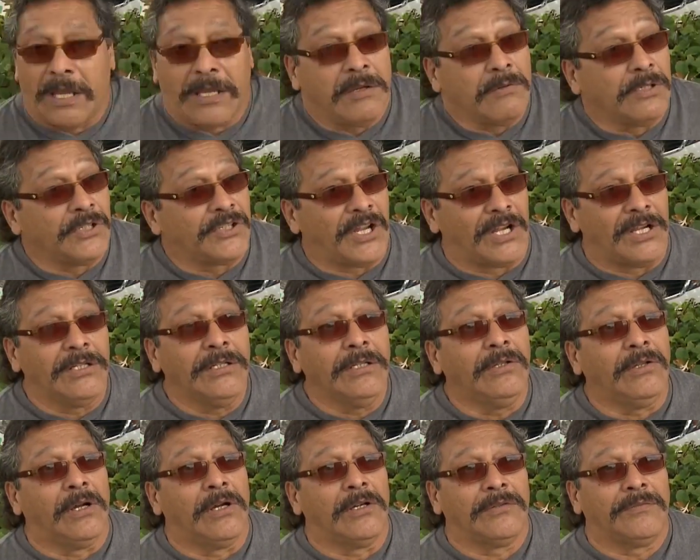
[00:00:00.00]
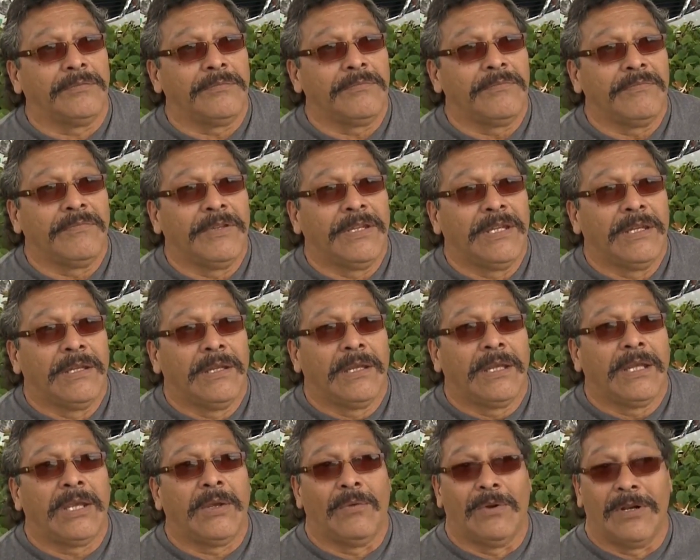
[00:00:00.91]
He was the underdog.
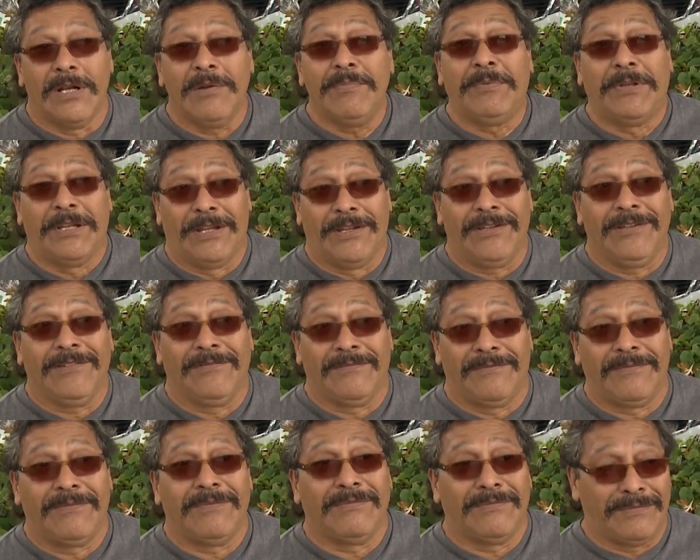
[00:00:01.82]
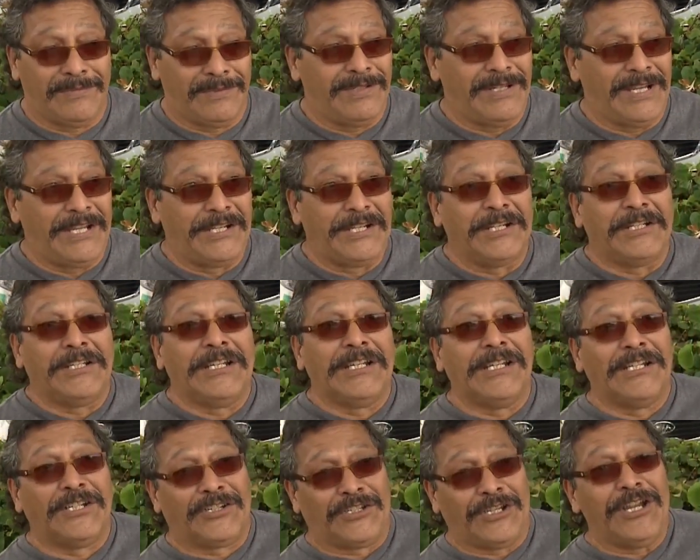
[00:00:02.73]
He went up there and he
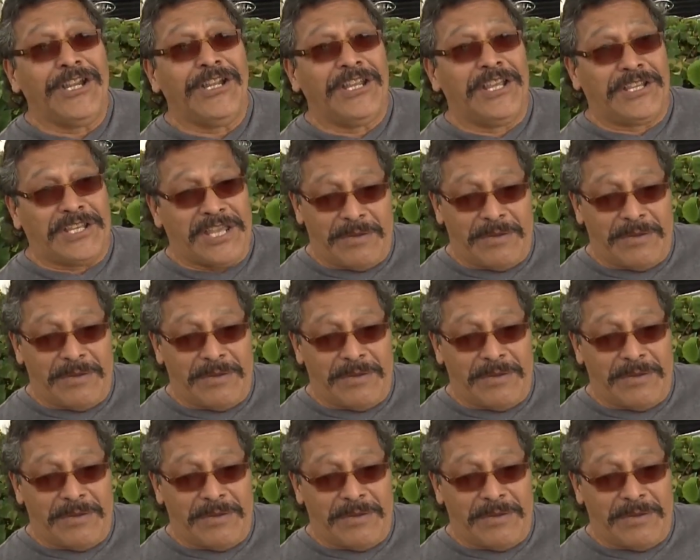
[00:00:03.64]
did his thing. He